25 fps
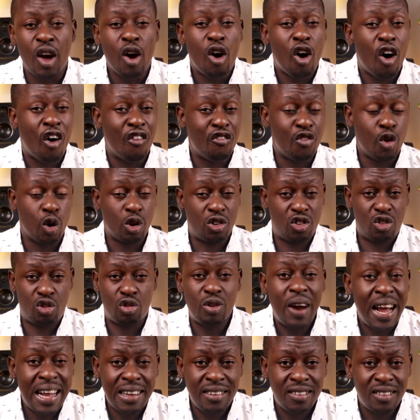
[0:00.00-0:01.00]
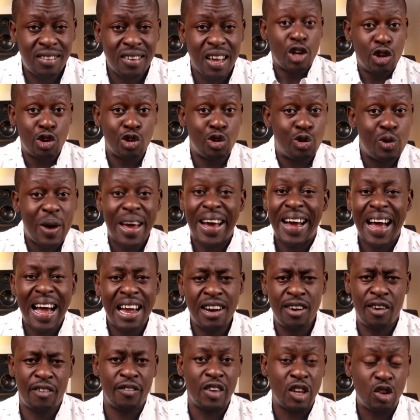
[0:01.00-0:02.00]
of your strength, you do a
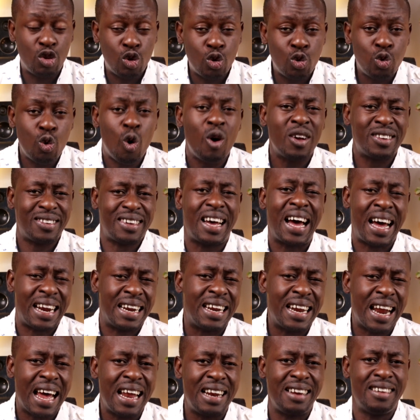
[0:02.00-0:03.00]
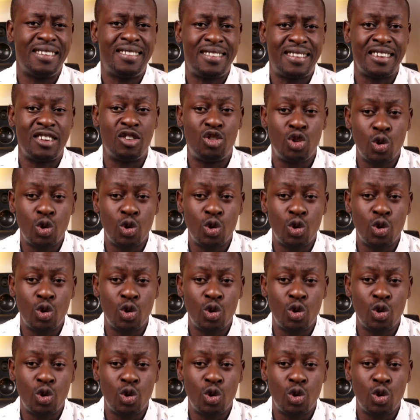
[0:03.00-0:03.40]
kind of a SWOT analysis,